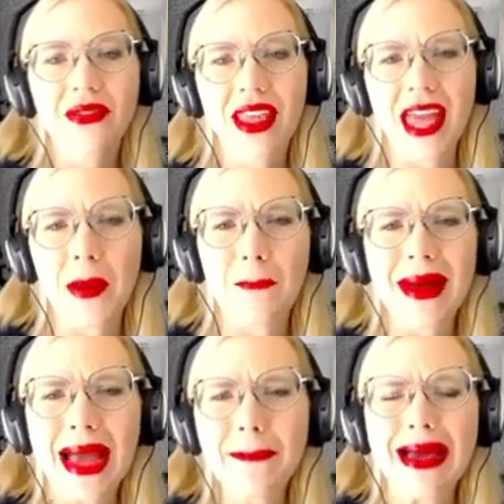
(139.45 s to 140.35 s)
And
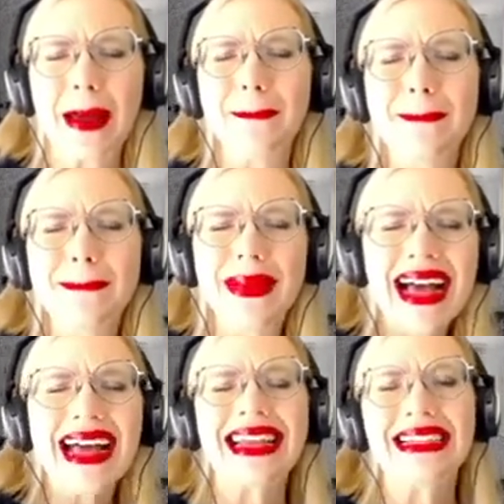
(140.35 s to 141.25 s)

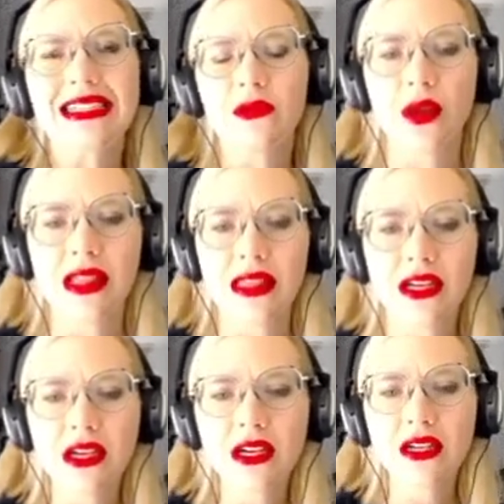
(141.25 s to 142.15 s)
my, did we
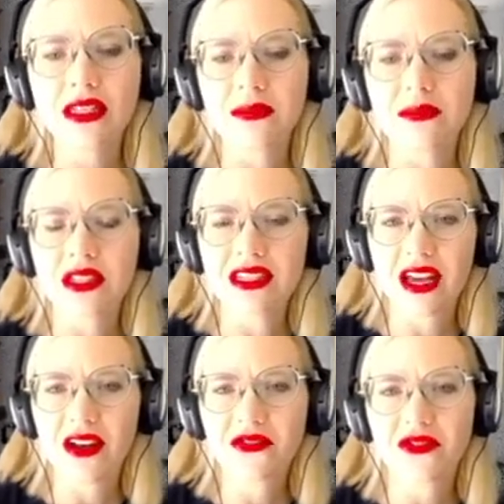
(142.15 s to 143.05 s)
learn some
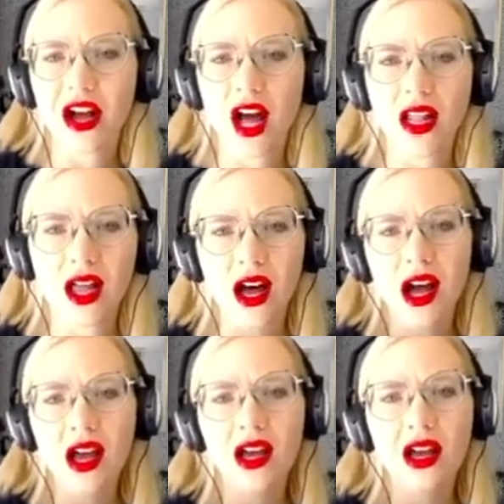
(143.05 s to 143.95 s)
stuff
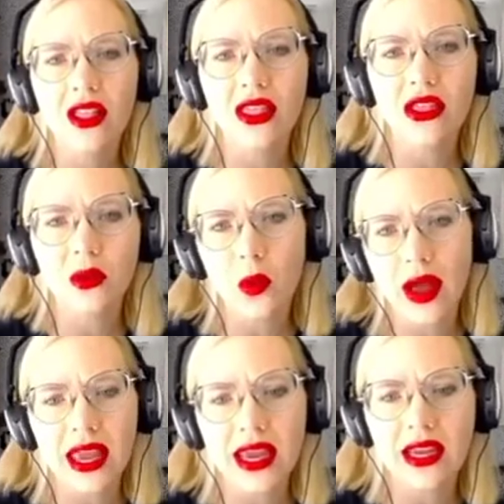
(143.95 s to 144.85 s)
along the
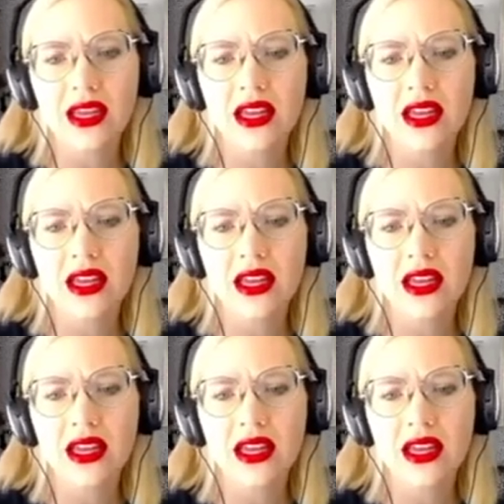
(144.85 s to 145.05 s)
way.